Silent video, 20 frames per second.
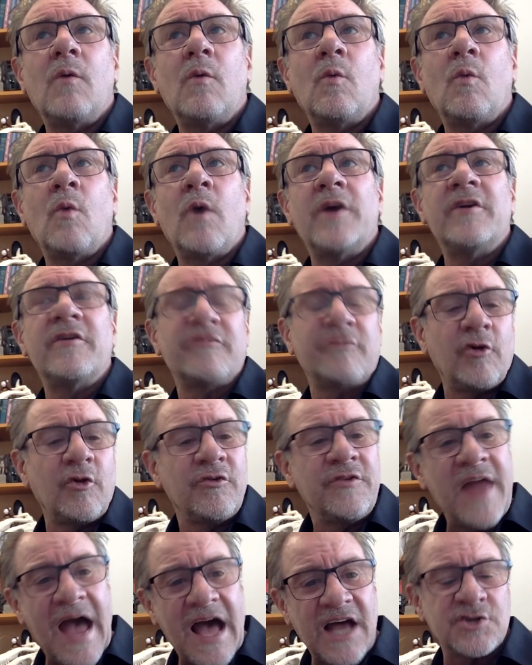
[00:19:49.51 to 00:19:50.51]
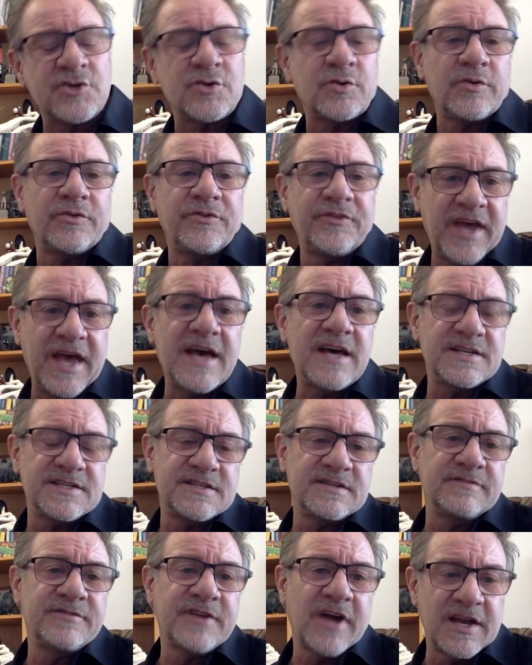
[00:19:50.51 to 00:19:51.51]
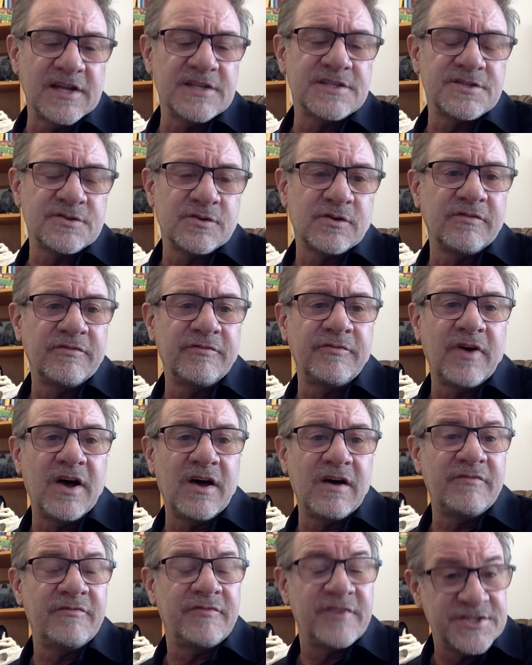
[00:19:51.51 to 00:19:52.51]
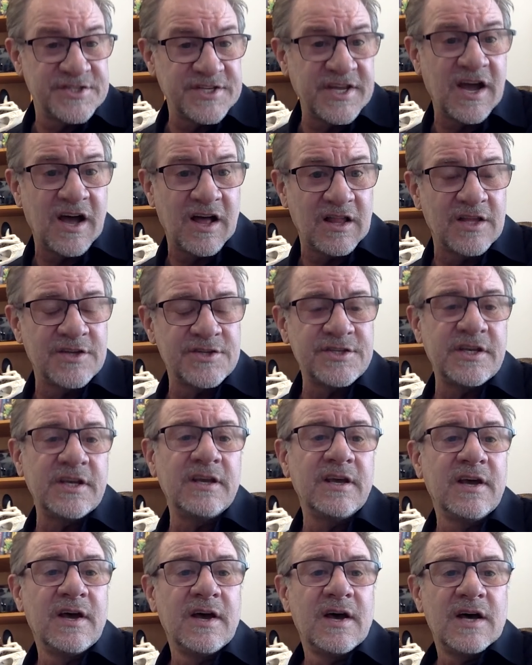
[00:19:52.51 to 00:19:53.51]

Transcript: wonderful natural test of dinosaur uh, physiology.